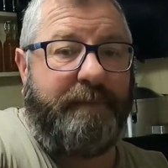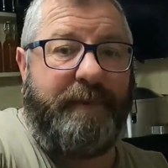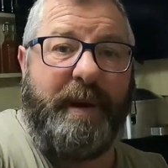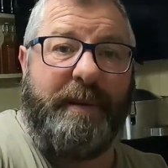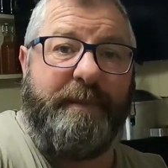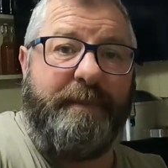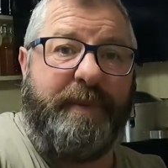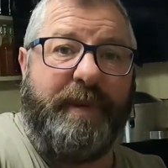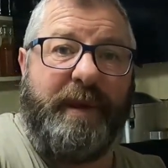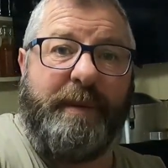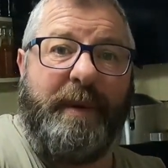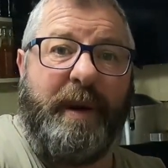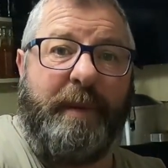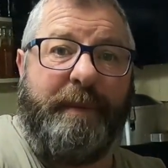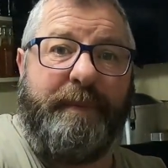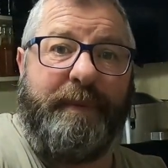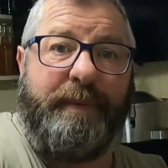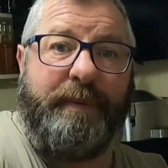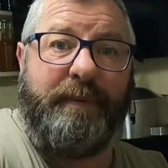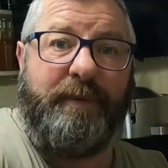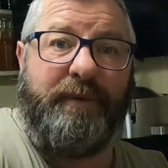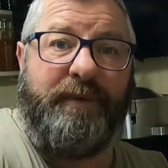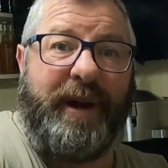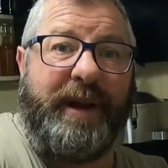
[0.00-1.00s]
pimp them
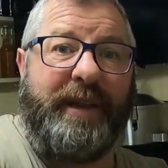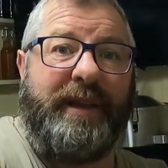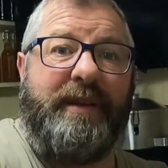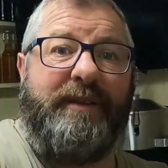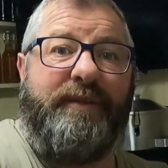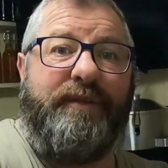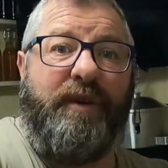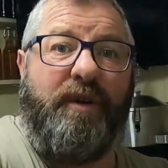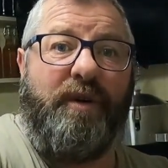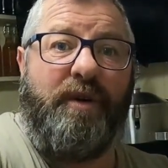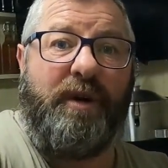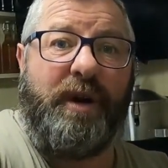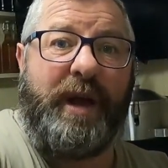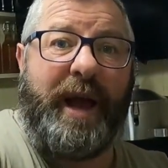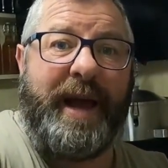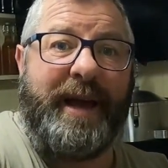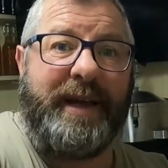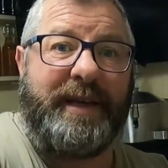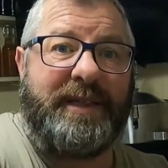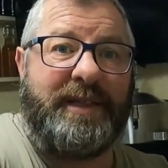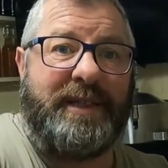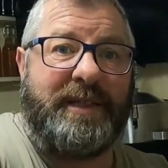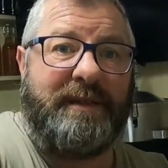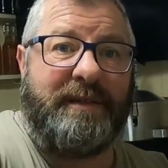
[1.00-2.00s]
up ready for
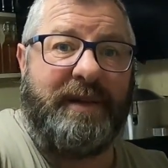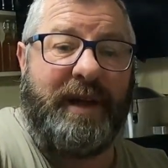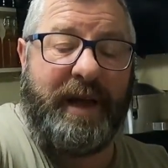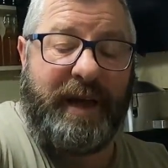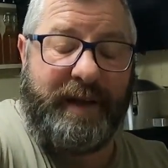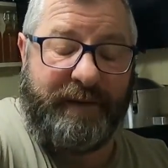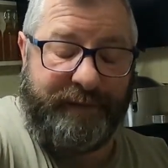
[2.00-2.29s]
kegs,